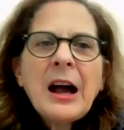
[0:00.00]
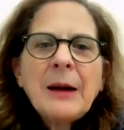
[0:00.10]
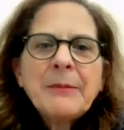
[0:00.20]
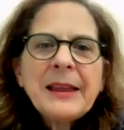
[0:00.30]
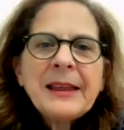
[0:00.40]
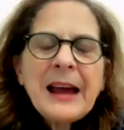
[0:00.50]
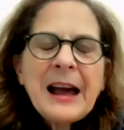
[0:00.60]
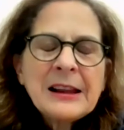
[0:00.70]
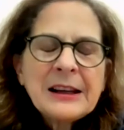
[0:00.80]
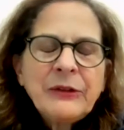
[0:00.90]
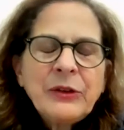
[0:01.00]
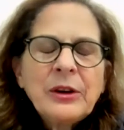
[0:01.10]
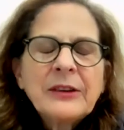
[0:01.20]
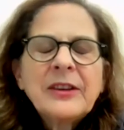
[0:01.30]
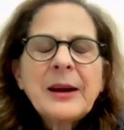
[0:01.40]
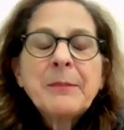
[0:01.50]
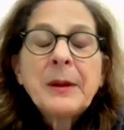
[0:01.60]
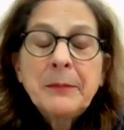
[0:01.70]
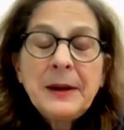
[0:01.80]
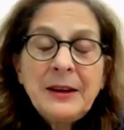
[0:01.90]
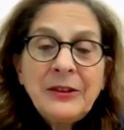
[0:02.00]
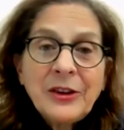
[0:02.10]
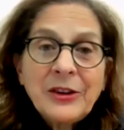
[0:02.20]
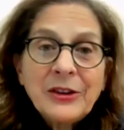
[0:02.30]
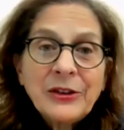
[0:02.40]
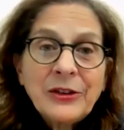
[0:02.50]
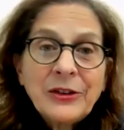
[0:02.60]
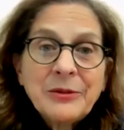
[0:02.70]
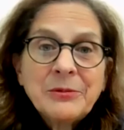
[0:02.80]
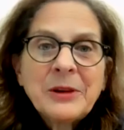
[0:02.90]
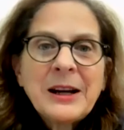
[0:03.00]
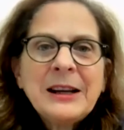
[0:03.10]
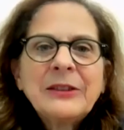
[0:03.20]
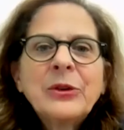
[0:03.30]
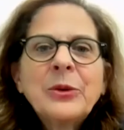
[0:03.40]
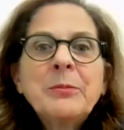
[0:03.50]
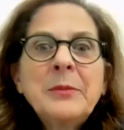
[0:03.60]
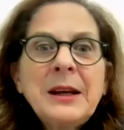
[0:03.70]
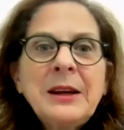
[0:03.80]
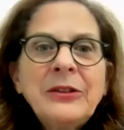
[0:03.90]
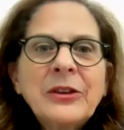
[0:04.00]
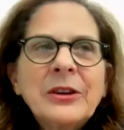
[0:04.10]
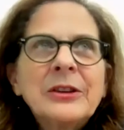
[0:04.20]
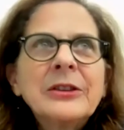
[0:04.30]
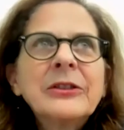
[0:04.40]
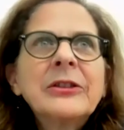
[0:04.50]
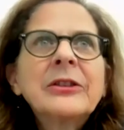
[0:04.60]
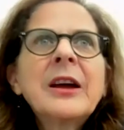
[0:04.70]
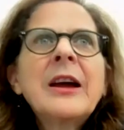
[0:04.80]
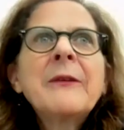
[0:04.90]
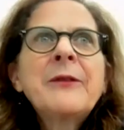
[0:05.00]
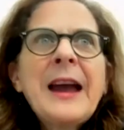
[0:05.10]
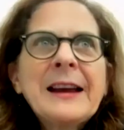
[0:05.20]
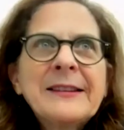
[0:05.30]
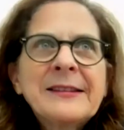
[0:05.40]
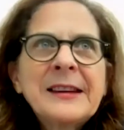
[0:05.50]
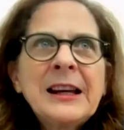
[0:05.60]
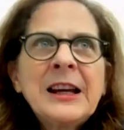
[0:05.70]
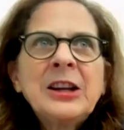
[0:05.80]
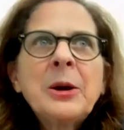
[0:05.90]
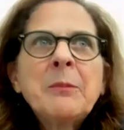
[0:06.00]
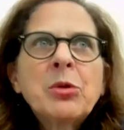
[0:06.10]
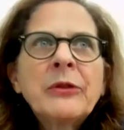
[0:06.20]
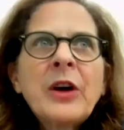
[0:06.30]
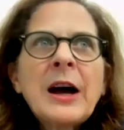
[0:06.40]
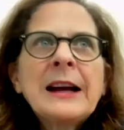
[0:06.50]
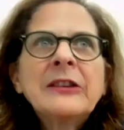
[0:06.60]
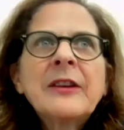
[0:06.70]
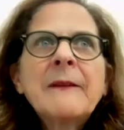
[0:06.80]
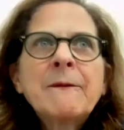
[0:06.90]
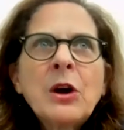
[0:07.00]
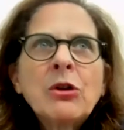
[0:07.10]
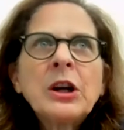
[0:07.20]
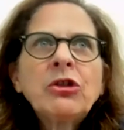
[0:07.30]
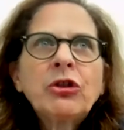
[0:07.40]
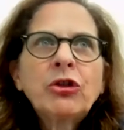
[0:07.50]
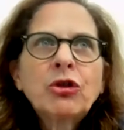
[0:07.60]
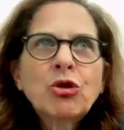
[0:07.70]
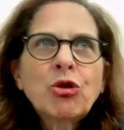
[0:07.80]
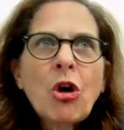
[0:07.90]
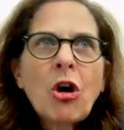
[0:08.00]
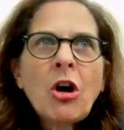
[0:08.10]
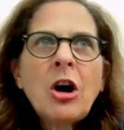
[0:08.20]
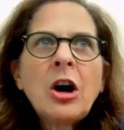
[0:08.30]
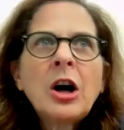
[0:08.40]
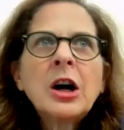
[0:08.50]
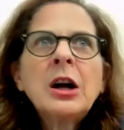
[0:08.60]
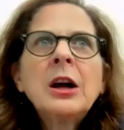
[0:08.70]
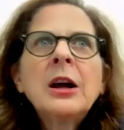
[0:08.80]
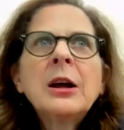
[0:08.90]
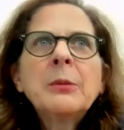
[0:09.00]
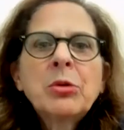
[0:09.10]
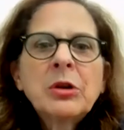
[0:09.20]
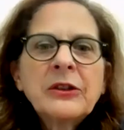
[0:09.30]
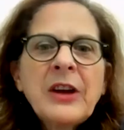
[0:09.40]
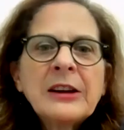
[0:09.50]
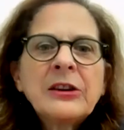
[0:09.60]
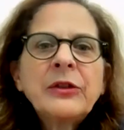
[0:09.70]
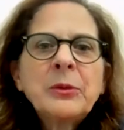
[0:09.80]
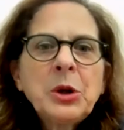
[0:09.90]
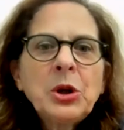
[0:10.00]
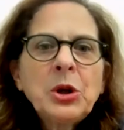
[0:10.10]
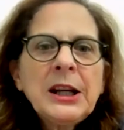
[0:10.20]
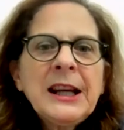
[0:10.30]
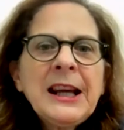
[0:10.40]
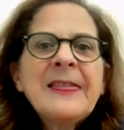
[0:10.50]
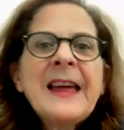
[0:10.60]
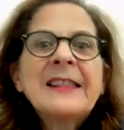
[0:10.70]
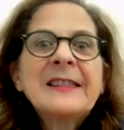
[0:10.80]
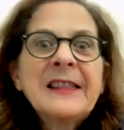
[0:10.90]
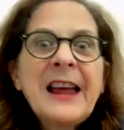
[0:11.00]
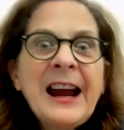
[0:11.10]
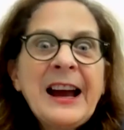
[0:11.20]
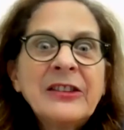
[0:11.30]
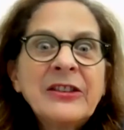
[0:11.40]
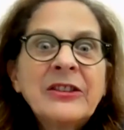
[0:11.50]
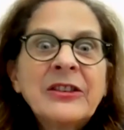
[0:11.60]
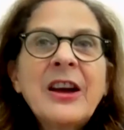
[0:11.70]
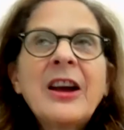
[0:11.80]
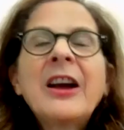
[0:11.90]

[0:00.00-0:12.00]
I'll give you an example, measles, right? So measles vaccine provides very strong protective immunity that lasts